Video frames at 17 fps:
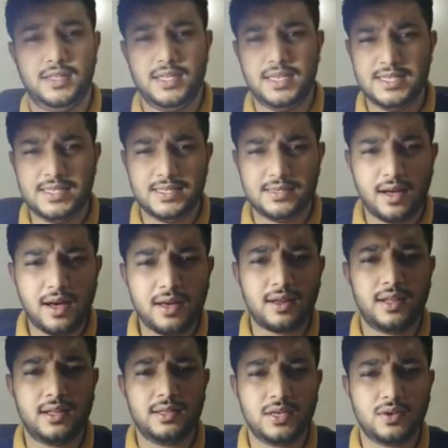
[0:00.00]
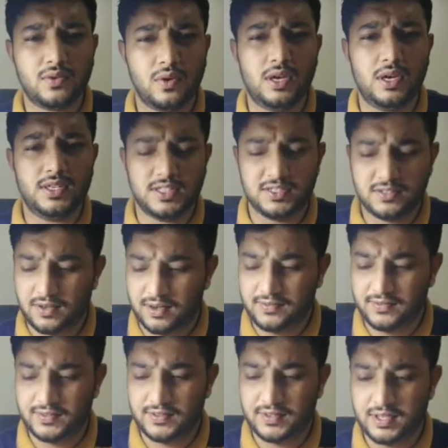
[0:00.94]
these are other qualities
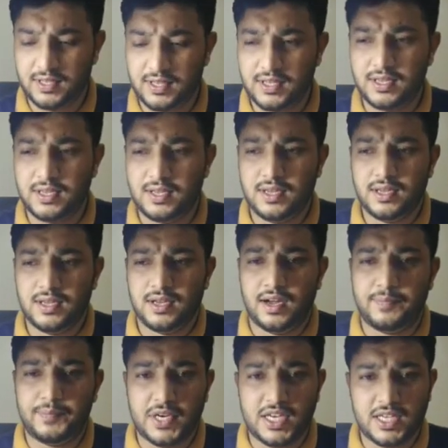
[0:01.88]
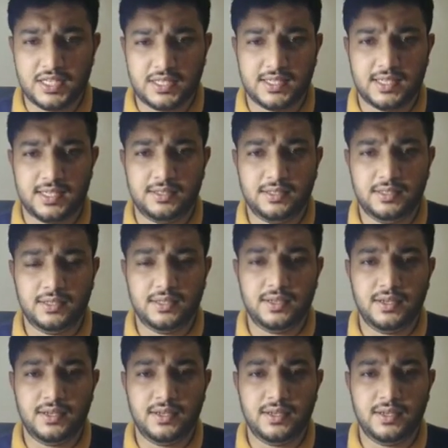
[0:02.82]
of a person.